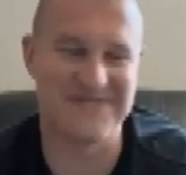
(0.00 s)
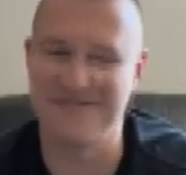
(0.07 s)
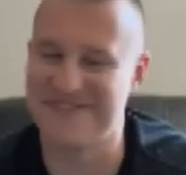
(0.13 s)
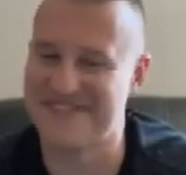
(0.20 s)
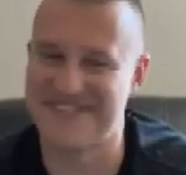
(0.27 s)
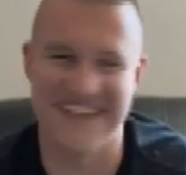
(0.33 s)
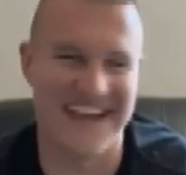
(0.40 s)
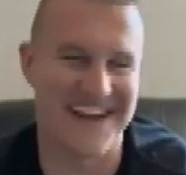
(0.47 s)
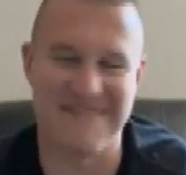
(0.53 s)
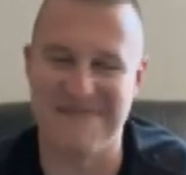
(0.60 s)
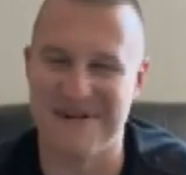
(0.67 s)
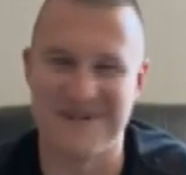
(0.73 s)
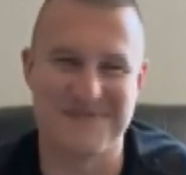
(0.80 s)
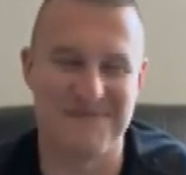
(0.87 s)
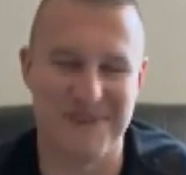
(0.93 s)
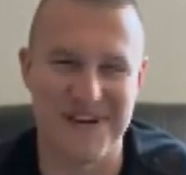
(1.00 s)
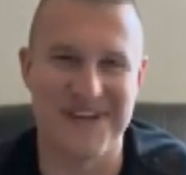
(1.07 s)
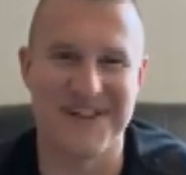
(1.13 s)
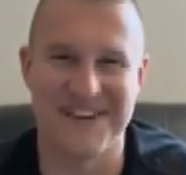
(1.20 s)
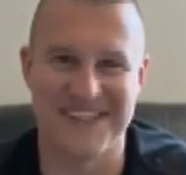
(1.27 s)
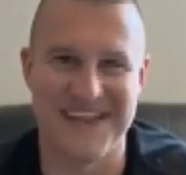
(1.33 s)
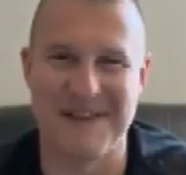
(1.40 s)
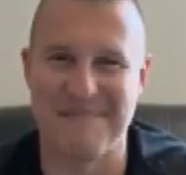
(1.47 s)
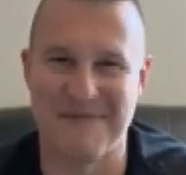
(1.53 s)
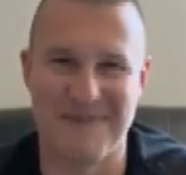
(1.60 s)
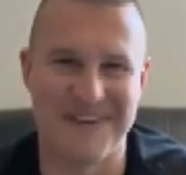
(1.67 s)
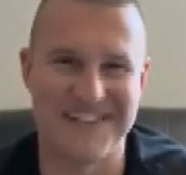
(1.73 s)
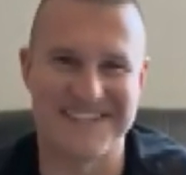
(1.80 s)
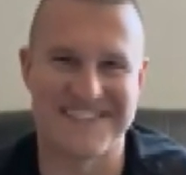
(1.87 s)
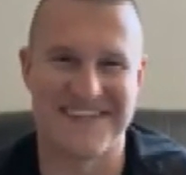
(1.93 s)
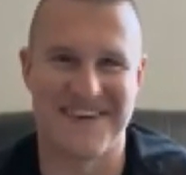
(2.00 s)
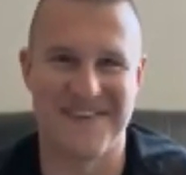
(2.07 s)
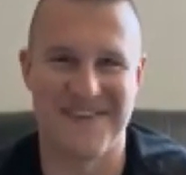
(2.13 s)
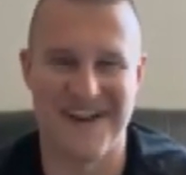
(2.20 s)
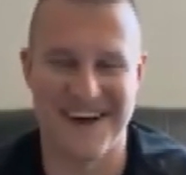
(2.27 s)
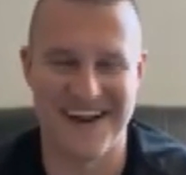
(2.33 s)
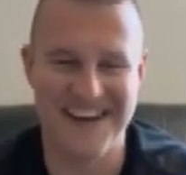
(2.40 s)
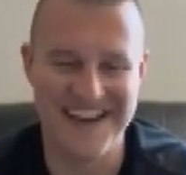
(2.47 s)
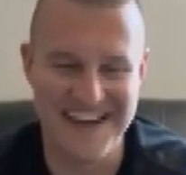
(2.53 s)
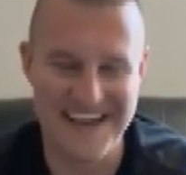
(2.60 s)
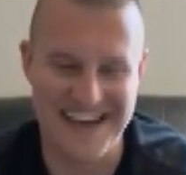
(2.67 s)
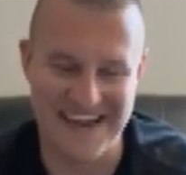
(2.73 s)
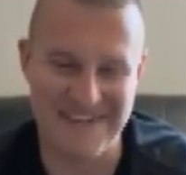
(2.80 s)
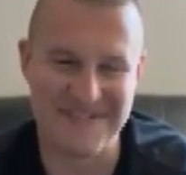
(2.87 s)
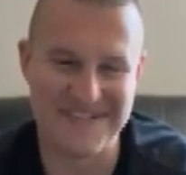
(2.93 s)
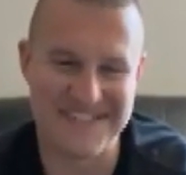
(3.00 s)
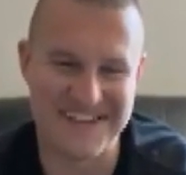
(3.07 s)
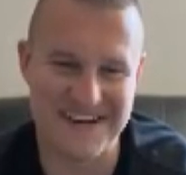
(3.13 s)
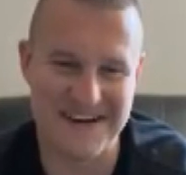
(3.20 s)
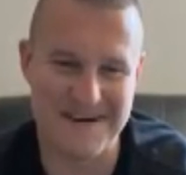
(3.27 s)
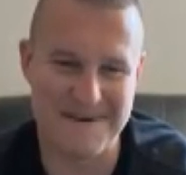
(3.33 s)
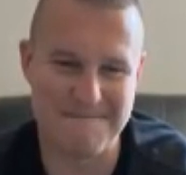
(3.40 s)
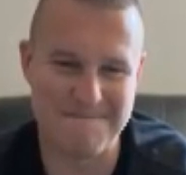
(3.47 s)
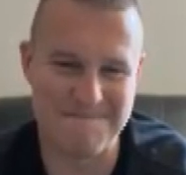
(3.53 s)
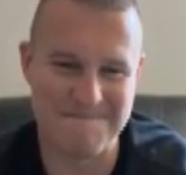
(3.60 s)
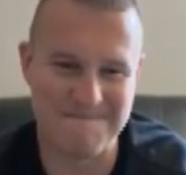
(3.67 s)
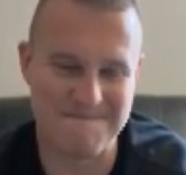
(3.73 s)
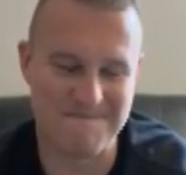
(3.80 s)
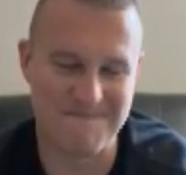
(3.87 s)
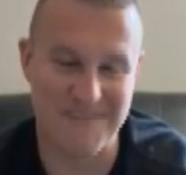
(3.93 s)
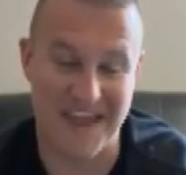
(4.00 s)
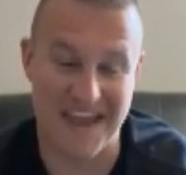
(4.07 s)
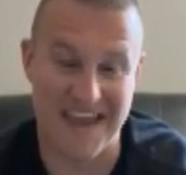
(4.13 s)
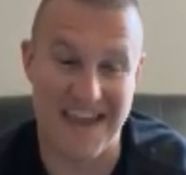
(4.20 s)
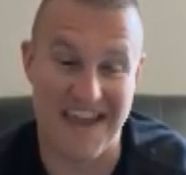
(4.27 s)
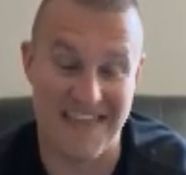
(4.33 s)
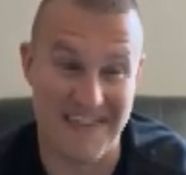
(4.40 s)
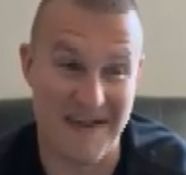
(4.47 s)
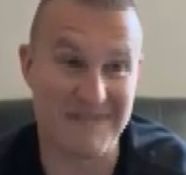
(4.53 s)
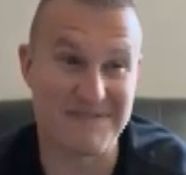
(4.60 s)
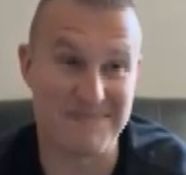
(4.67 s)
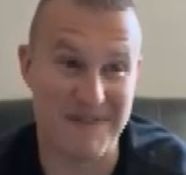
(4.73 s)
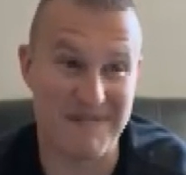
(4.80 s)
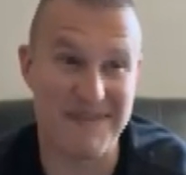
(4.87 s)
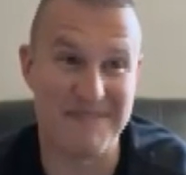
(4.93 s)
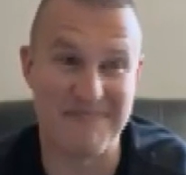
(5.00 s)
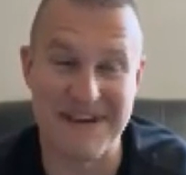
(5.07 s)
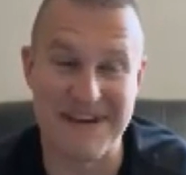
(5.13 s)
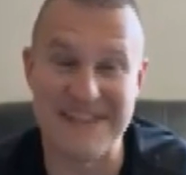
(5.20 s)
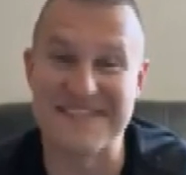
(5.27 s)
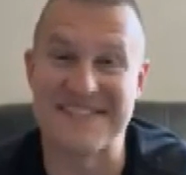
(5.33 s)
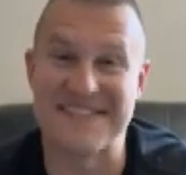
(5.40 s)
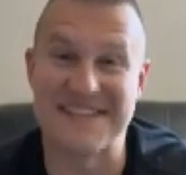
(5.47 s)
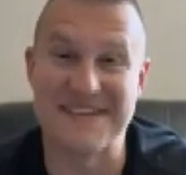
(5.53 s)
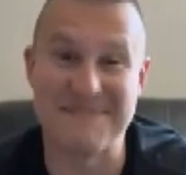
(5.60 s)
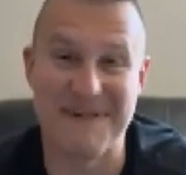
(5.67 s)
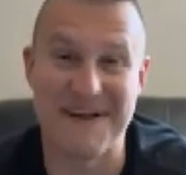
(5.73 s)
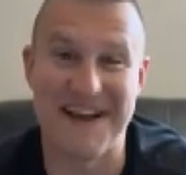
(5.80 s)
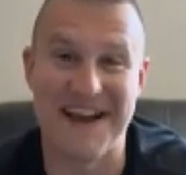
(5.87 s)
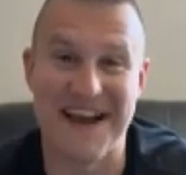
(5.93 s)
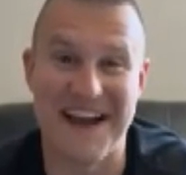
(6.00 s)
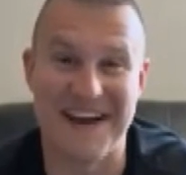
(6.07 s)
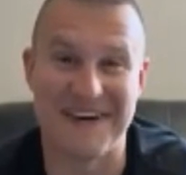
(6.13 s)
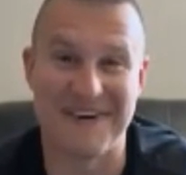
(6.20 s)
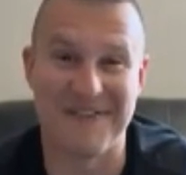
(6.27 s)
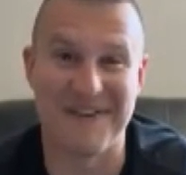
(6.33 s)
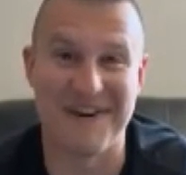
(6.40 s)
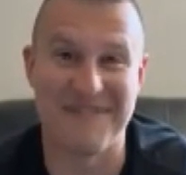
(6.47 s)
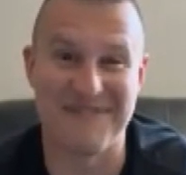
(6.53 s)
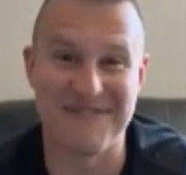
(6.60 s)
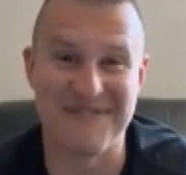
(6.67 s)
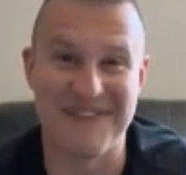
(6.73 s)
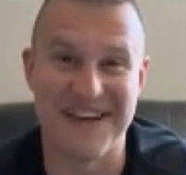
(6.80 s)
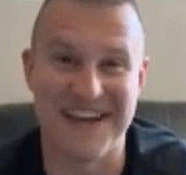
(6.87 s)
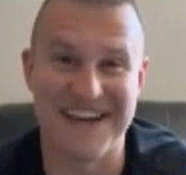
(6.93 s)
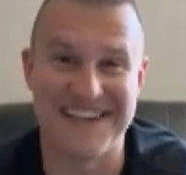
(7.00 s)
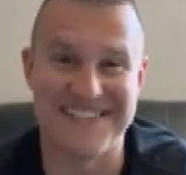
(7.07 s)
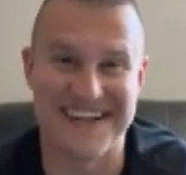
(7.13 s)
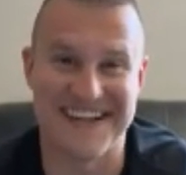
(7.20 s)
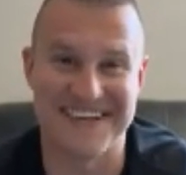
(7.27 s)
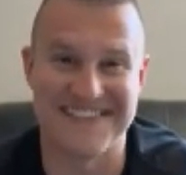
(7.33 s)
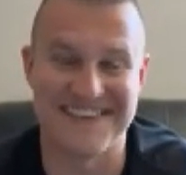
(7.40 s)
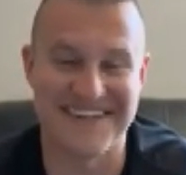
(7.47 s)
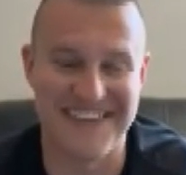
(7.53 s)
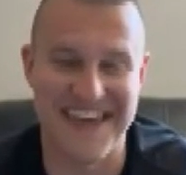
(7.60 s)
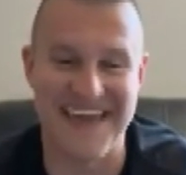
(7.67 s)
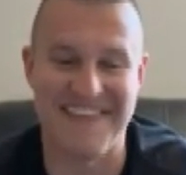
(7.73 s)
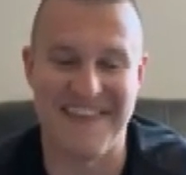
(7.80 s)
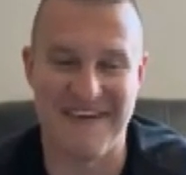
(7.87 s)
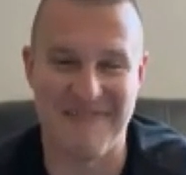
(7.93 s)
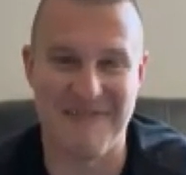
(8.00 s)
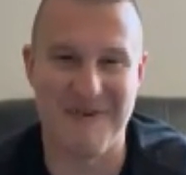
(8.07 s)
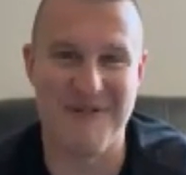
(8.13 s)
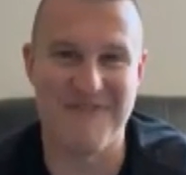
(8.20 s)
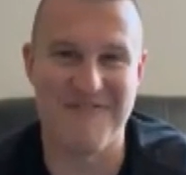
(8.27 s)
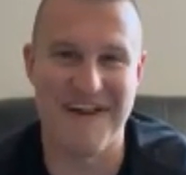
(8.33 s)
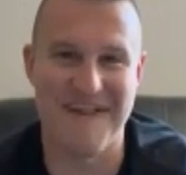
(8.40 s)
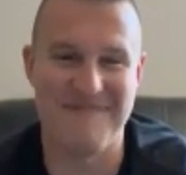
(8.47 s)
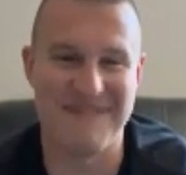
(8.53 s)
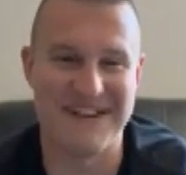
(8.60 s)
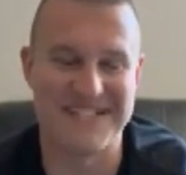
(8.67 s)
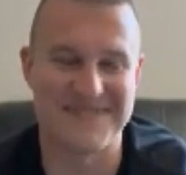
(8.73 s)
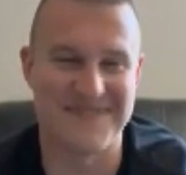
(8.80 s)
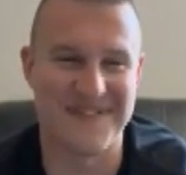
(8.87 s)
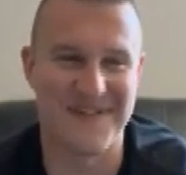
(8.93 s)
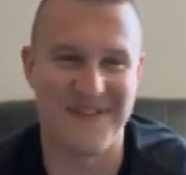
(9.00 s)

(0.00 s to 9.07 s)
just anywhere is pretty good at that point. So uh, it was um, that was probably the best sleep I got in quite a few days. I can tell you that that 45 minutes